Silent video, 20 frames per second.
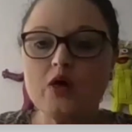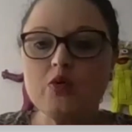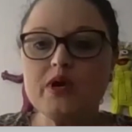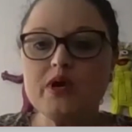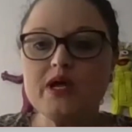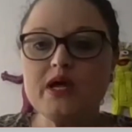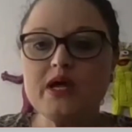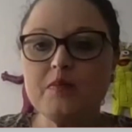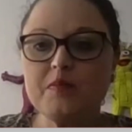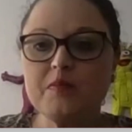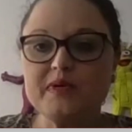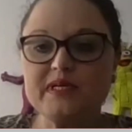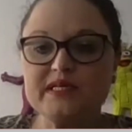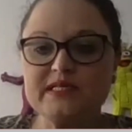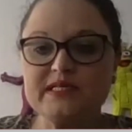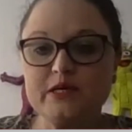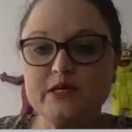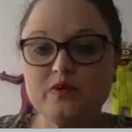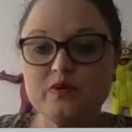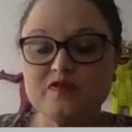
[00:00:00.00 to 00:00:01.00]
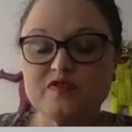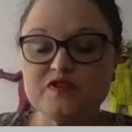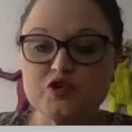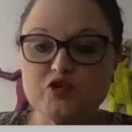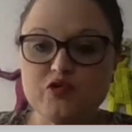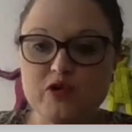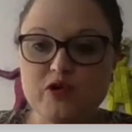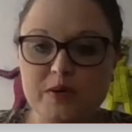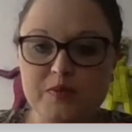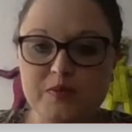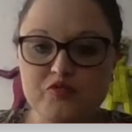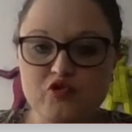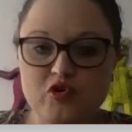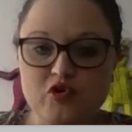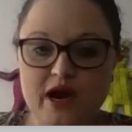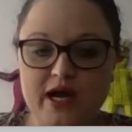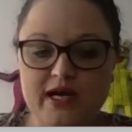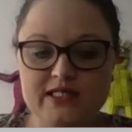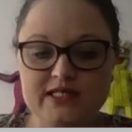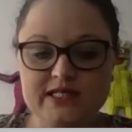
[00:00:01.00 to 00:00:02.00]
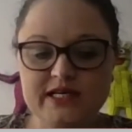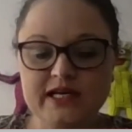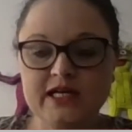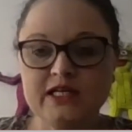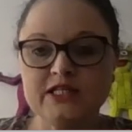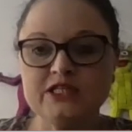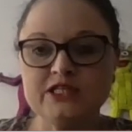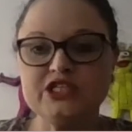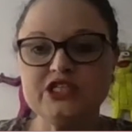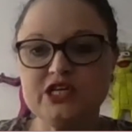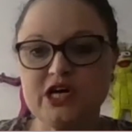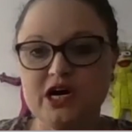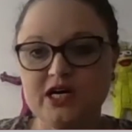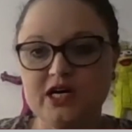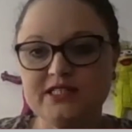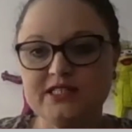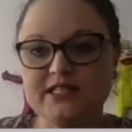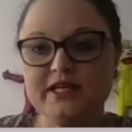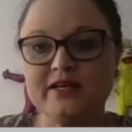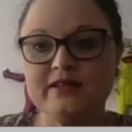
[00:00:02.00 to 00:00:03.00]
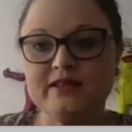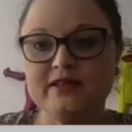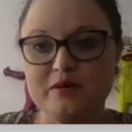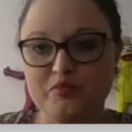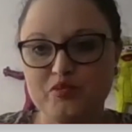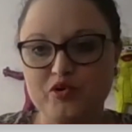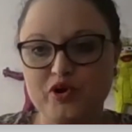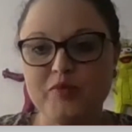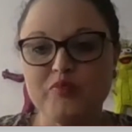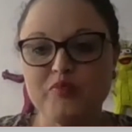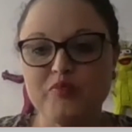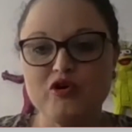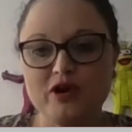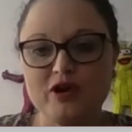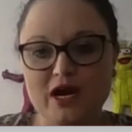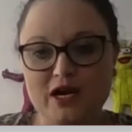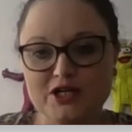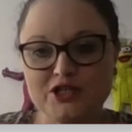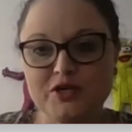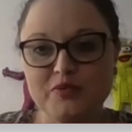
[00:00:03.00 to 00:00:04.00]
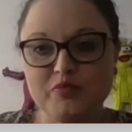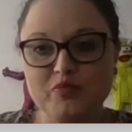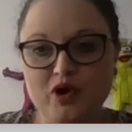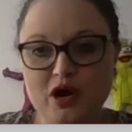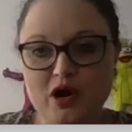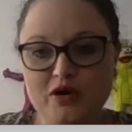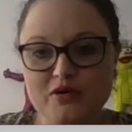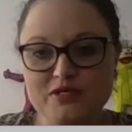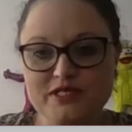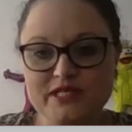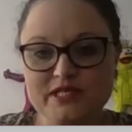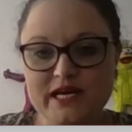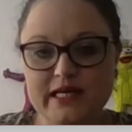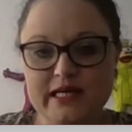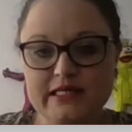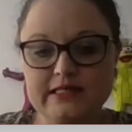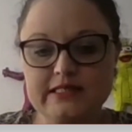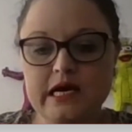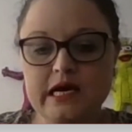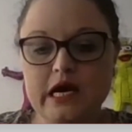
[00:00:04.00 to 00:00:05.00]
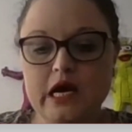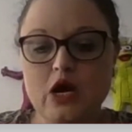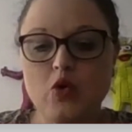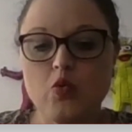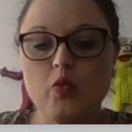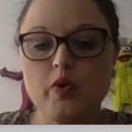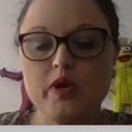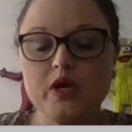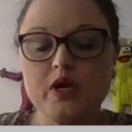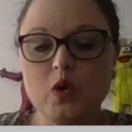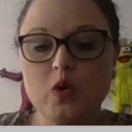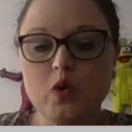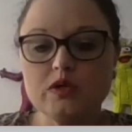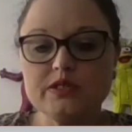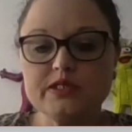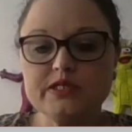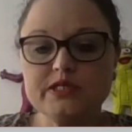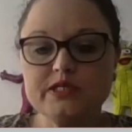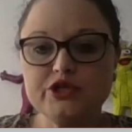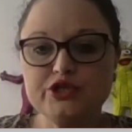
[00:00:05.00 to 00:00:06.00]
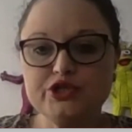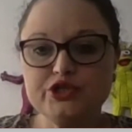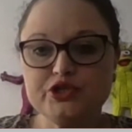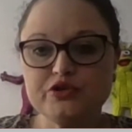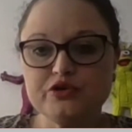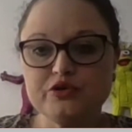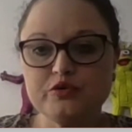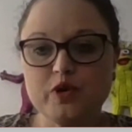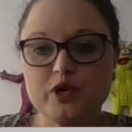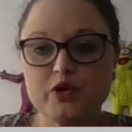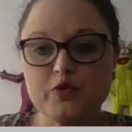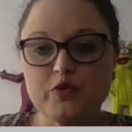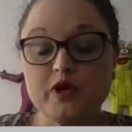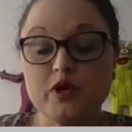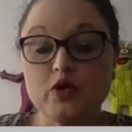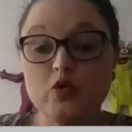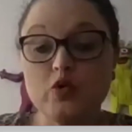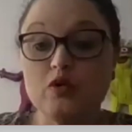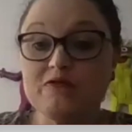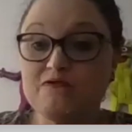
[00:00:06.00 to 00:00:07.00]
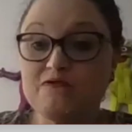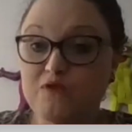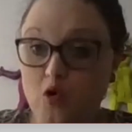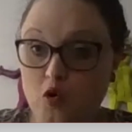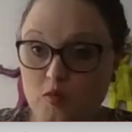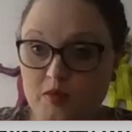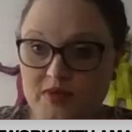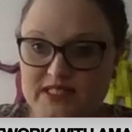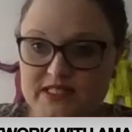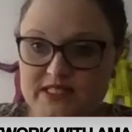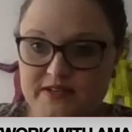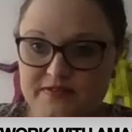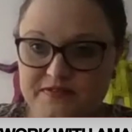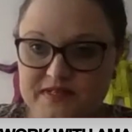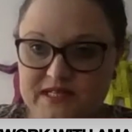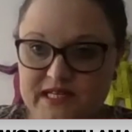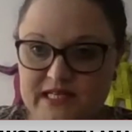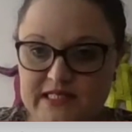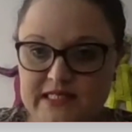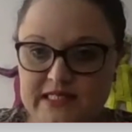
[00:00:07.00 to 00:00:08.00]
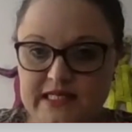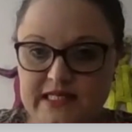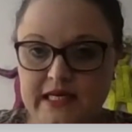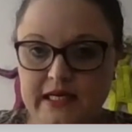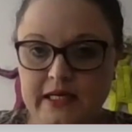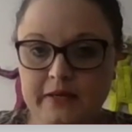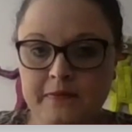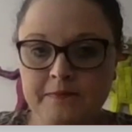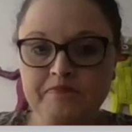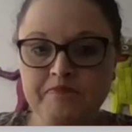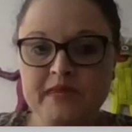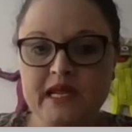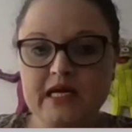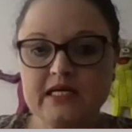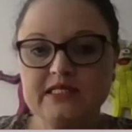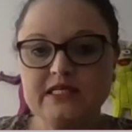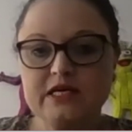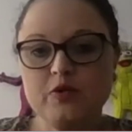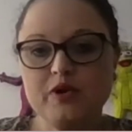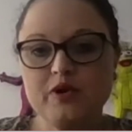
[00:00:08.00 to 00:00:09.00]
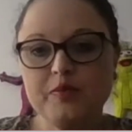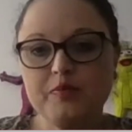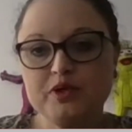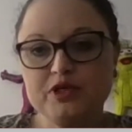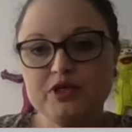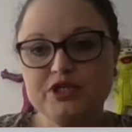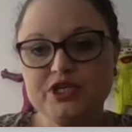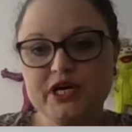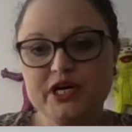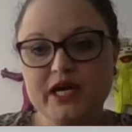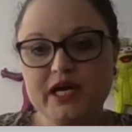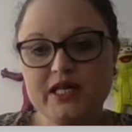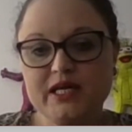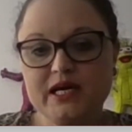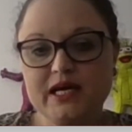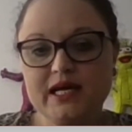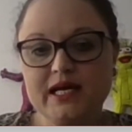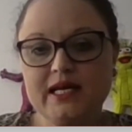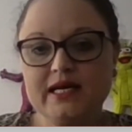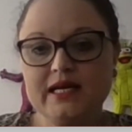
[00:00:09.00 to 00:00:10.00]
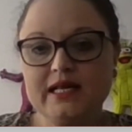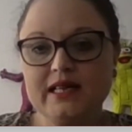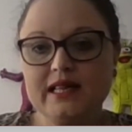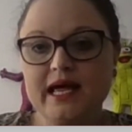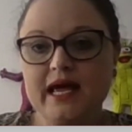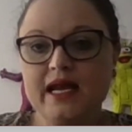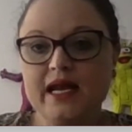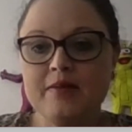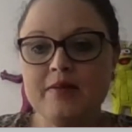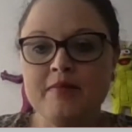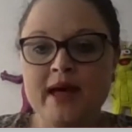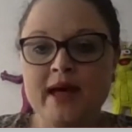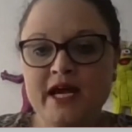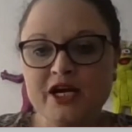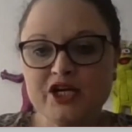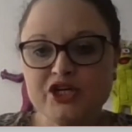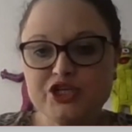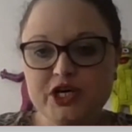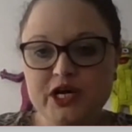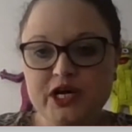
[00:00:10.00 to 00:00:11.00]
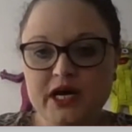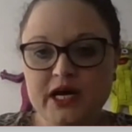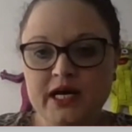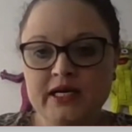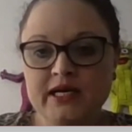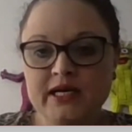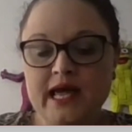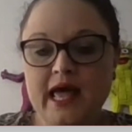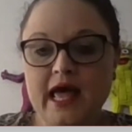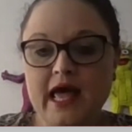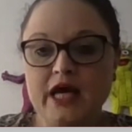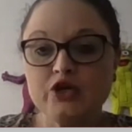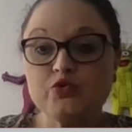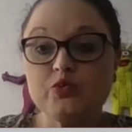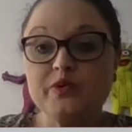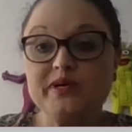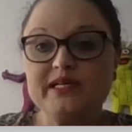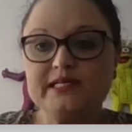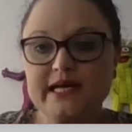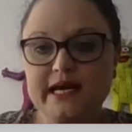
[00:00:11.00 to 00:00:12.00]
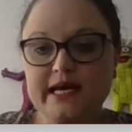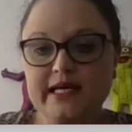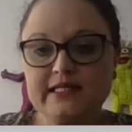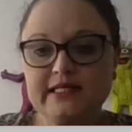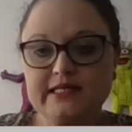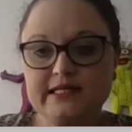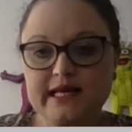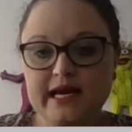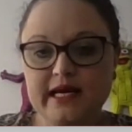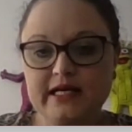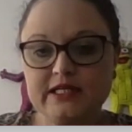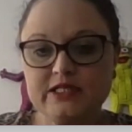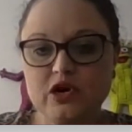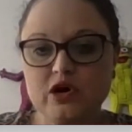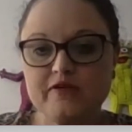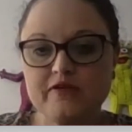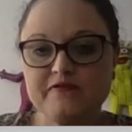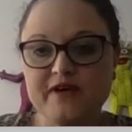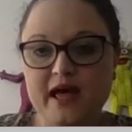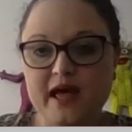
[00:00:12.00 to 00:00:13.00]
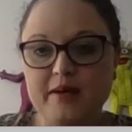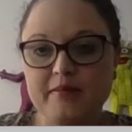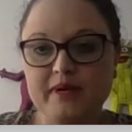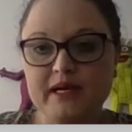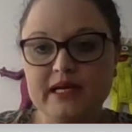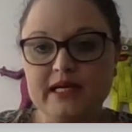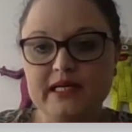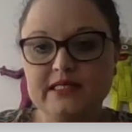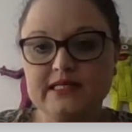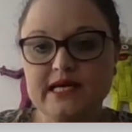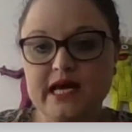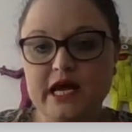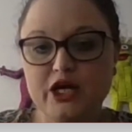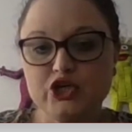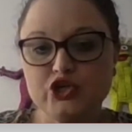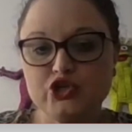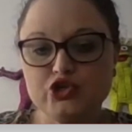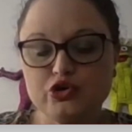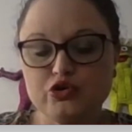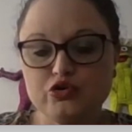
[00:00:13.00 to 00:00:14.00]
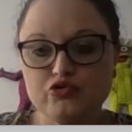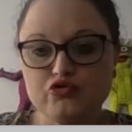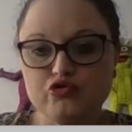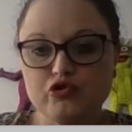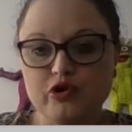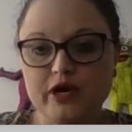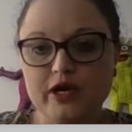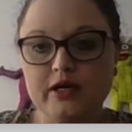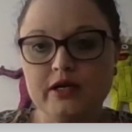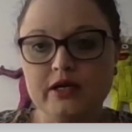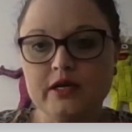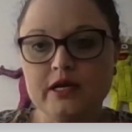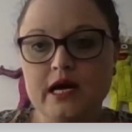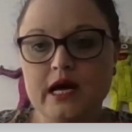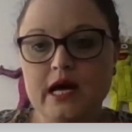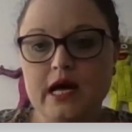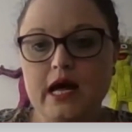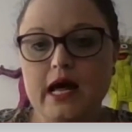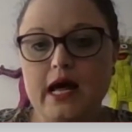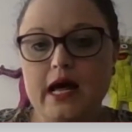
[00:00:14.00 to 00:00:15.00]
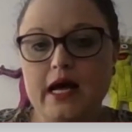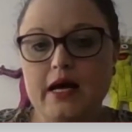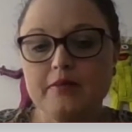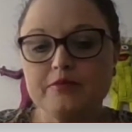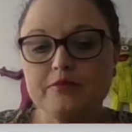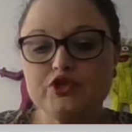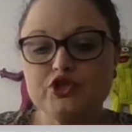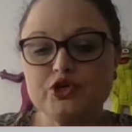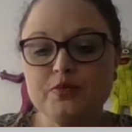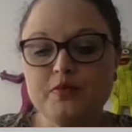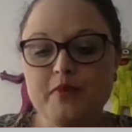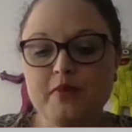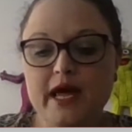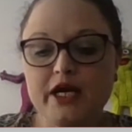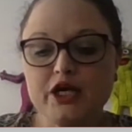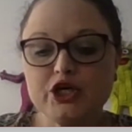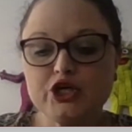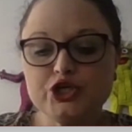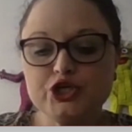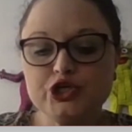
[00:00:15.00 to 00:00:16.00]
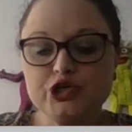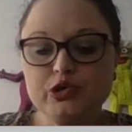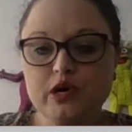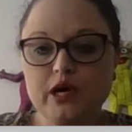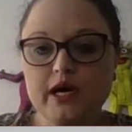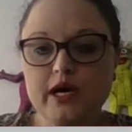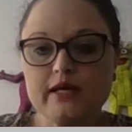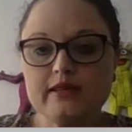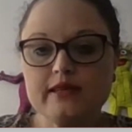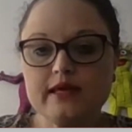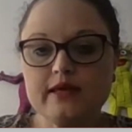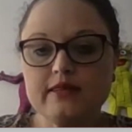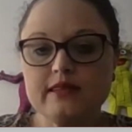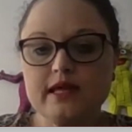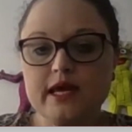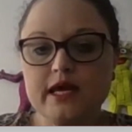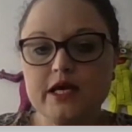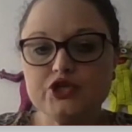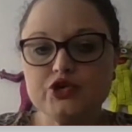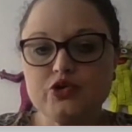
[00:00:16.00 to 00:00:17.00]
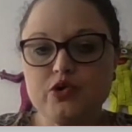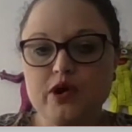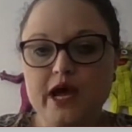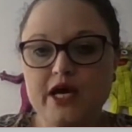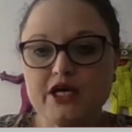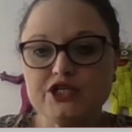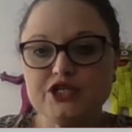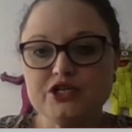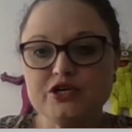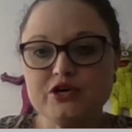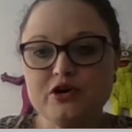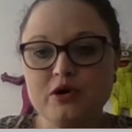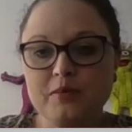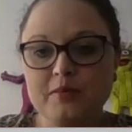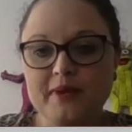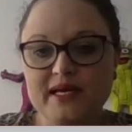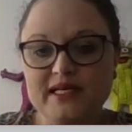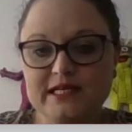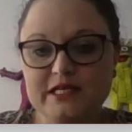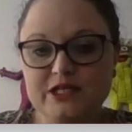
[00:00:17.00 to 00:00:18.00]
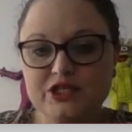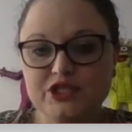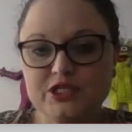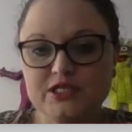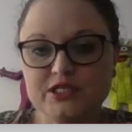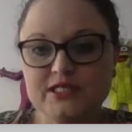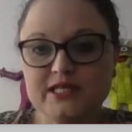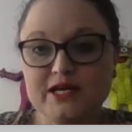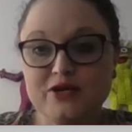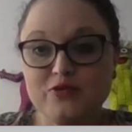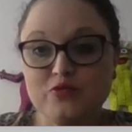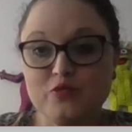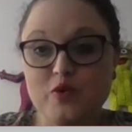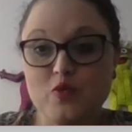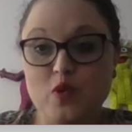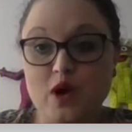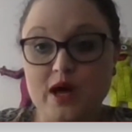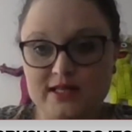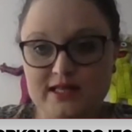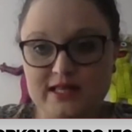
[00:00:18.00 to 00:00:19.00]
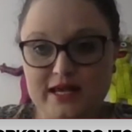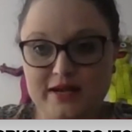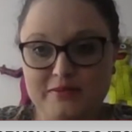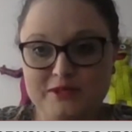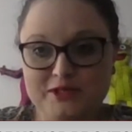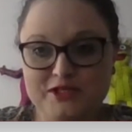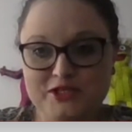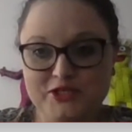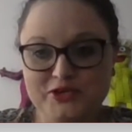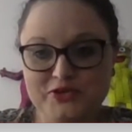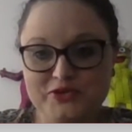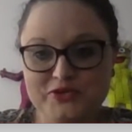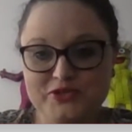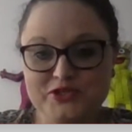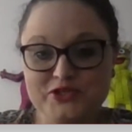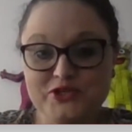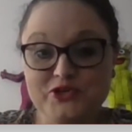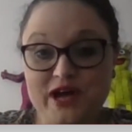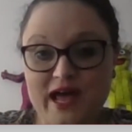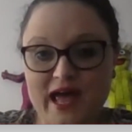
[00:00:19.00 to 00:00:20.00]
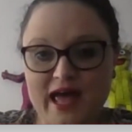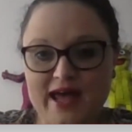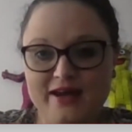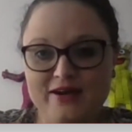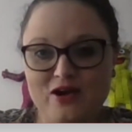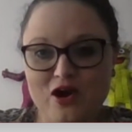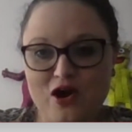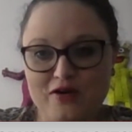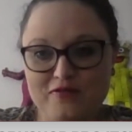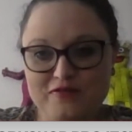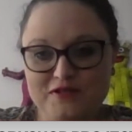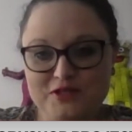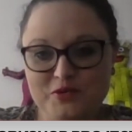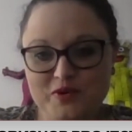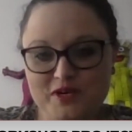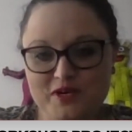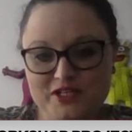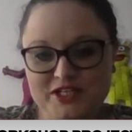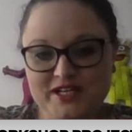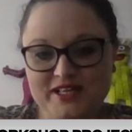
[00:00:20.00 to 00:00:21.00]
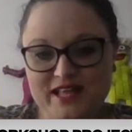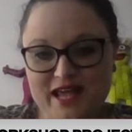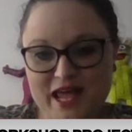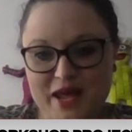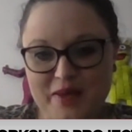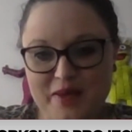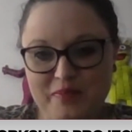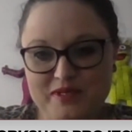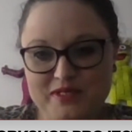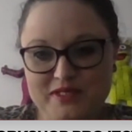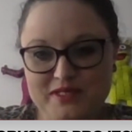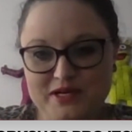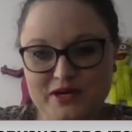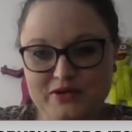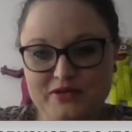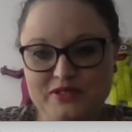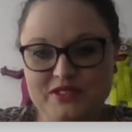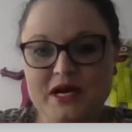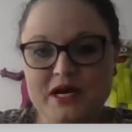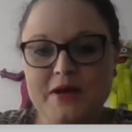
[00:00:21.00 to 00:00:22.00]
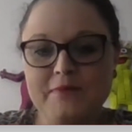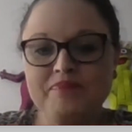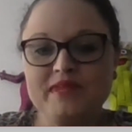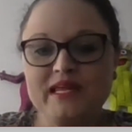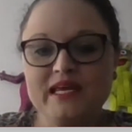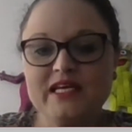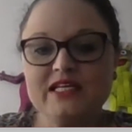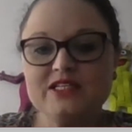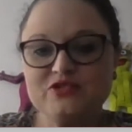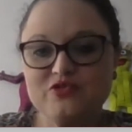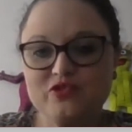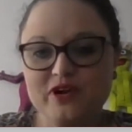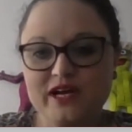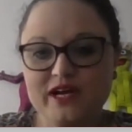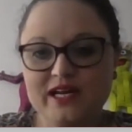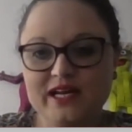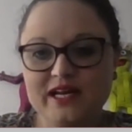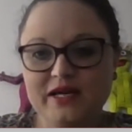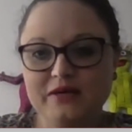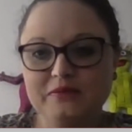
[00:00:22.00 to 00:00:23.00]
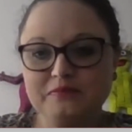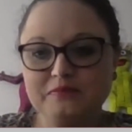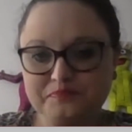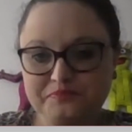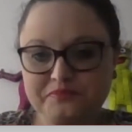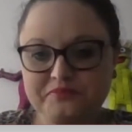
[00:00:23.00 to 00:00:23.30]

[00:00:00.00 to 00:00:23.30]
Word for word: While we are busy with script writing and starting the pre production process, we also do what we call formative testing. So we put together a little animation and we test that on families and children um, to make sure that the educational messages that we want them to, to gain after watching the episode is really